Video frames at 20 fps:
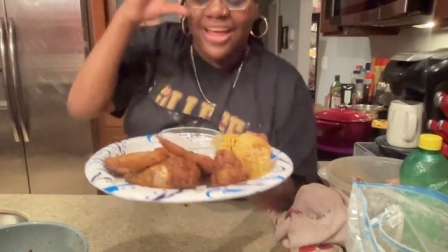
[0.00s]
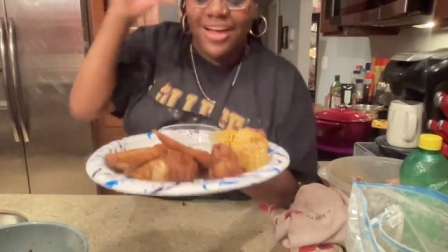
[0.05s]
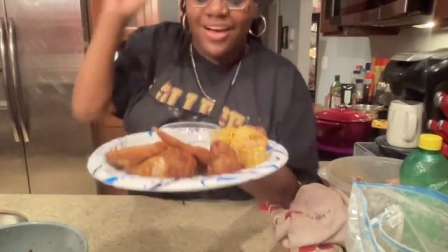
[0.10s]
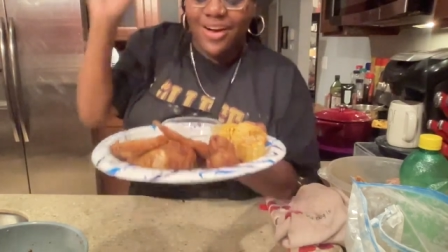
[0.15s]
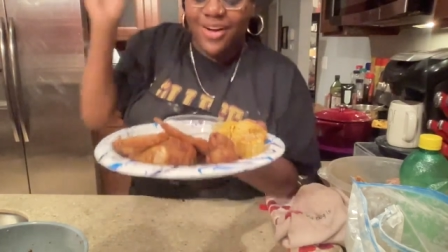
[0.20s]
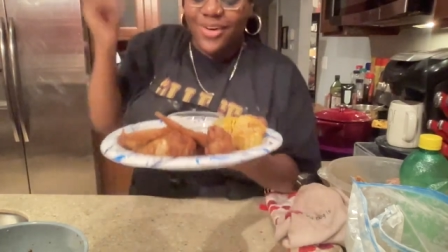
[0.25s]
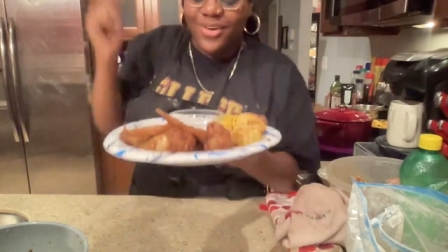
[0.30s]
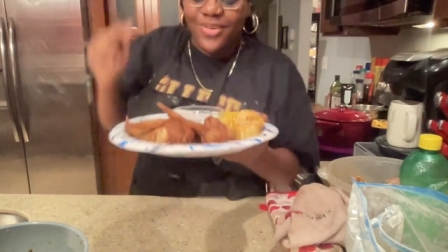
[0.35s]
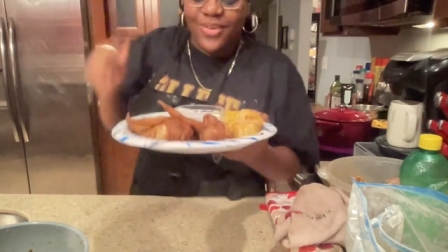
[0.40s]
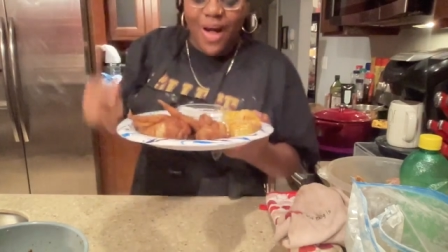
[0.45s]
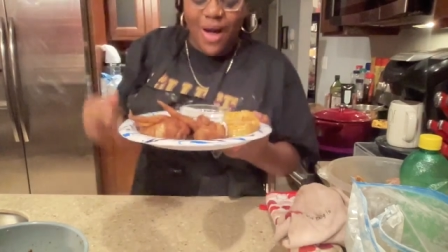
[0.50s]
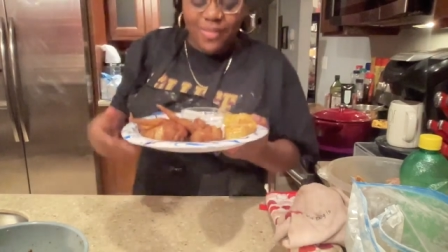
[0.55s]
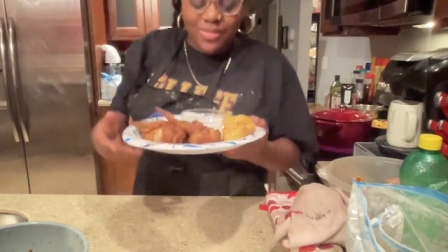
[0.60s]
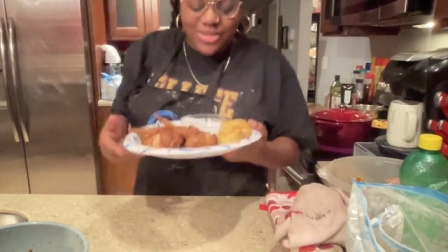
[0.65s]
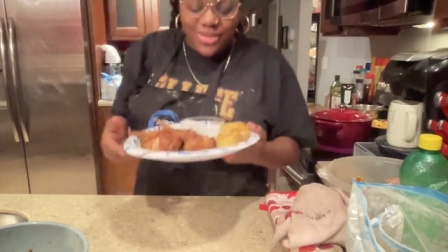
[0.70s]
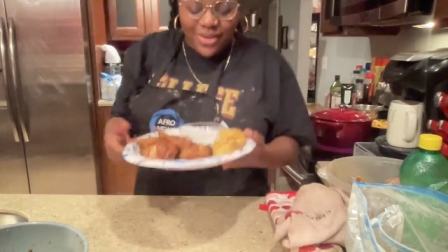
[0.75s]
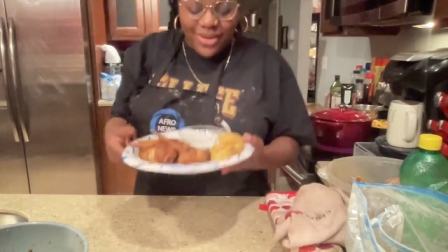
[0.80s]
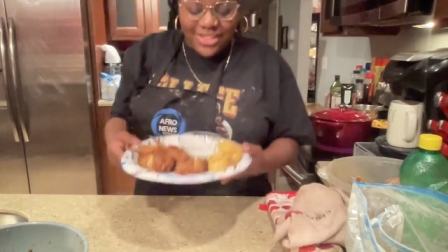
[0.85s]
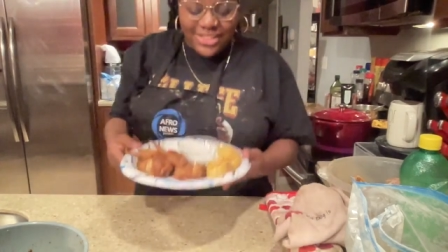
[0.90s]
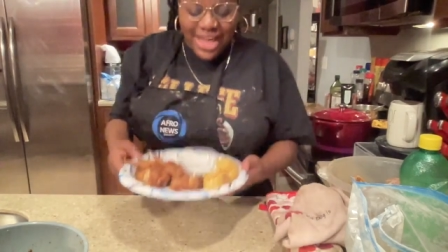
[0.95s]
Oh, I'm
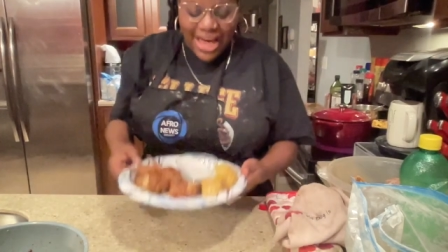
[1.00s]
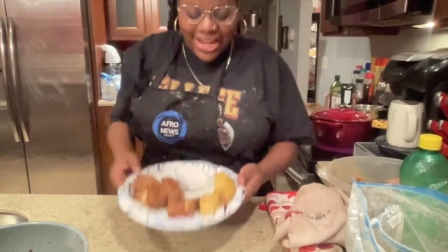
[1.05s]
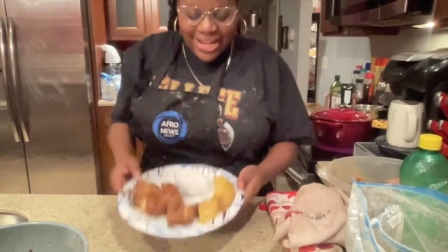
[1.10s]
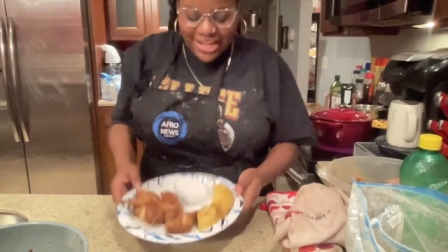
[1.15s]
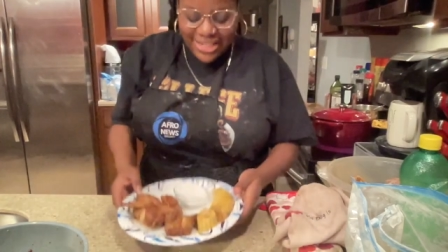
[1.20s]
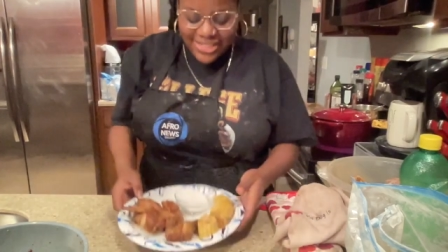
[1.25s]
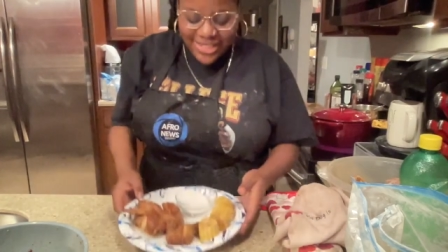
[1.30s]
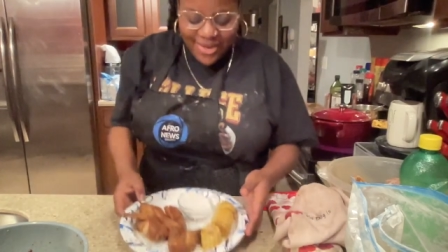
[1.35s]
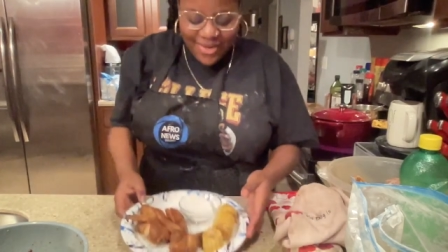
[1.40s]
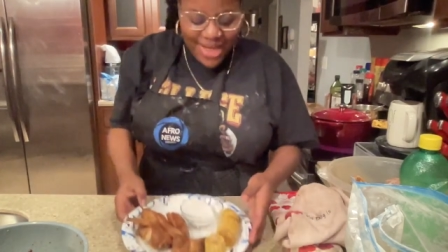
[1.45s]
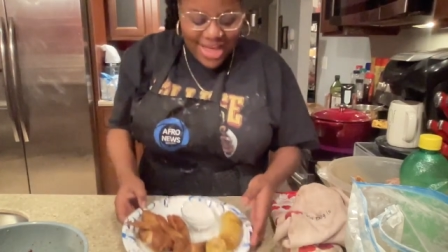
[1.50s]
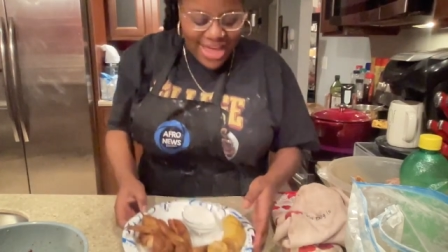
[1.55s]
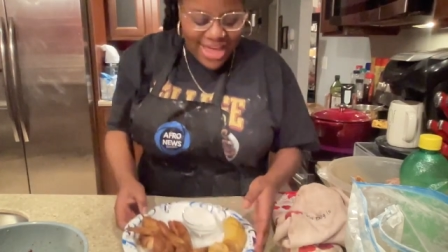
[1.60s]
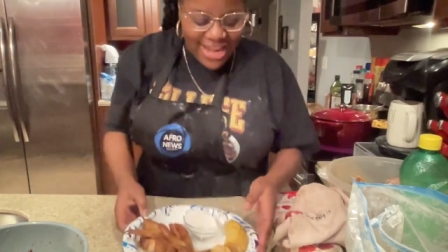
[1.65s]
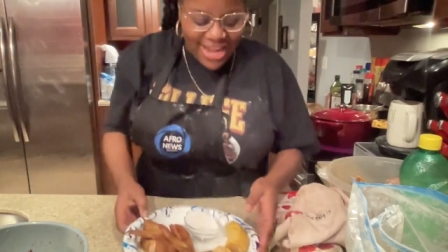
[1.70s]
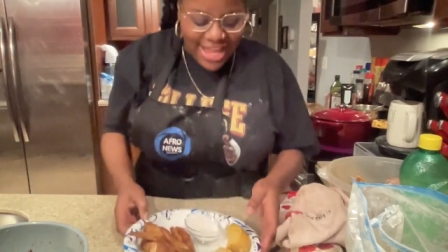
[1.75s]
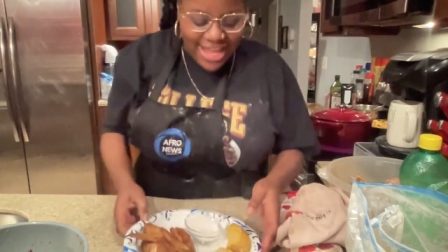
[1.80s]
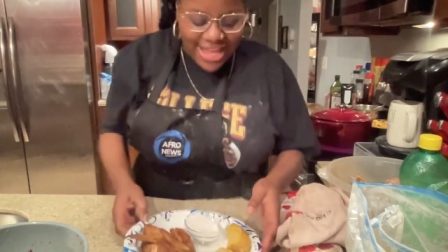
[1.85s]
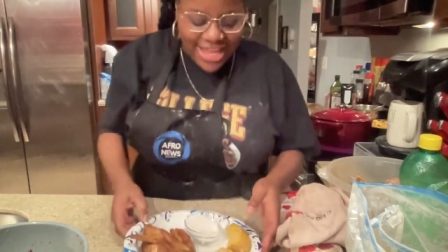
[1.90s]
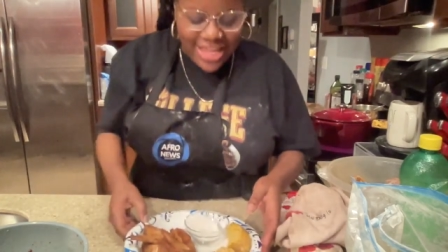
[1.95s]
so excited. Let's go ahead
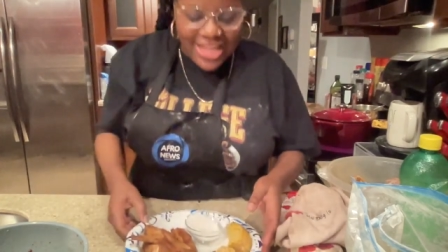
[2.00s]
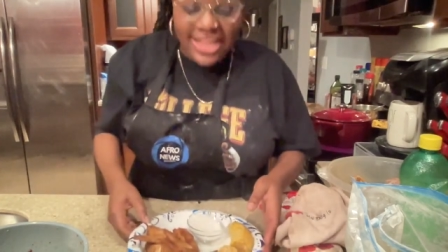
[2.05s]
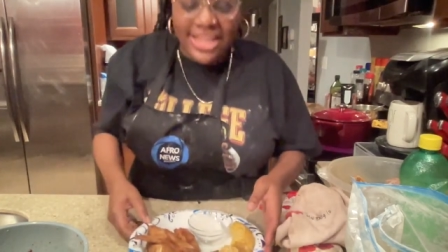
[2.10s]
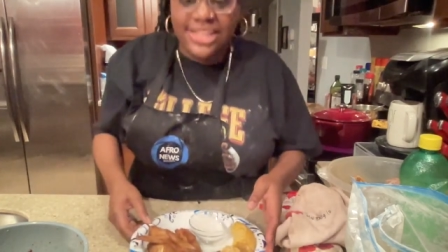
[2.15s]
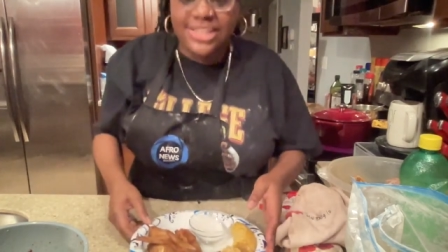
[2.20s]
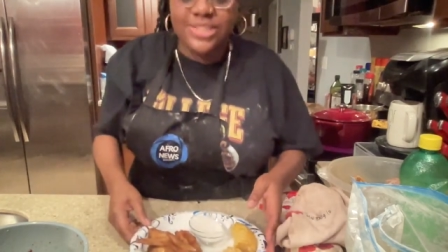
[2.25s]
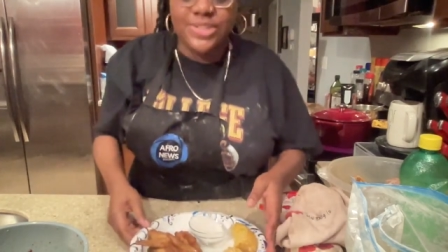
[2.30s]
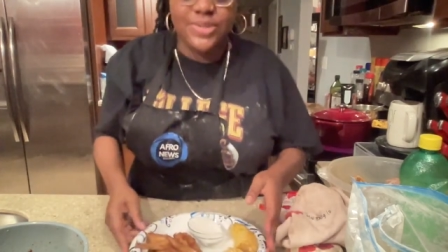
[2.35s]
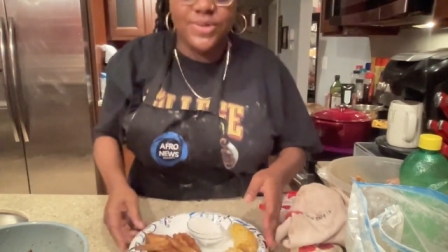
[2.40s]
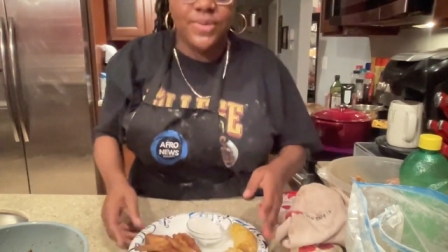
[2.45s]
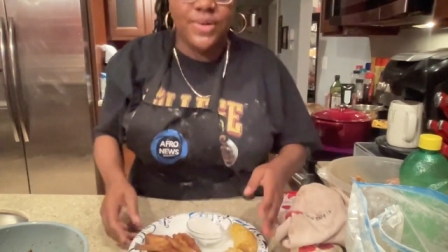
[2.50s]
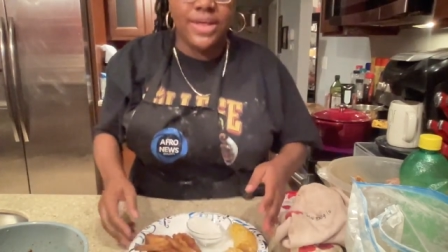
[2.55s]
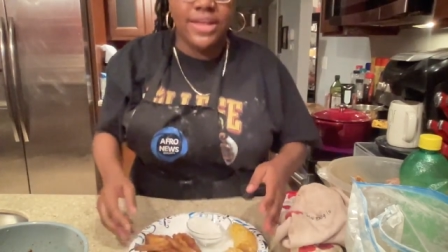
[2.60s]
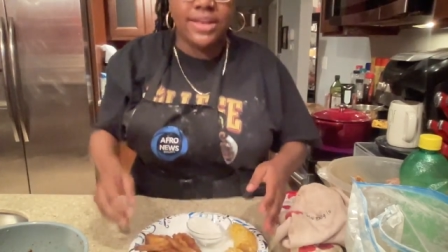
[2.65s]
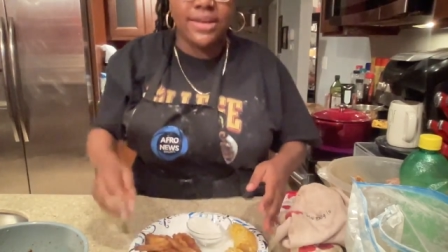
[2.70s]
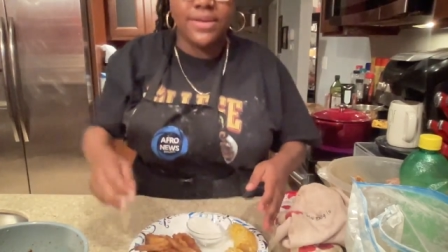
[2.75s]
and get into it.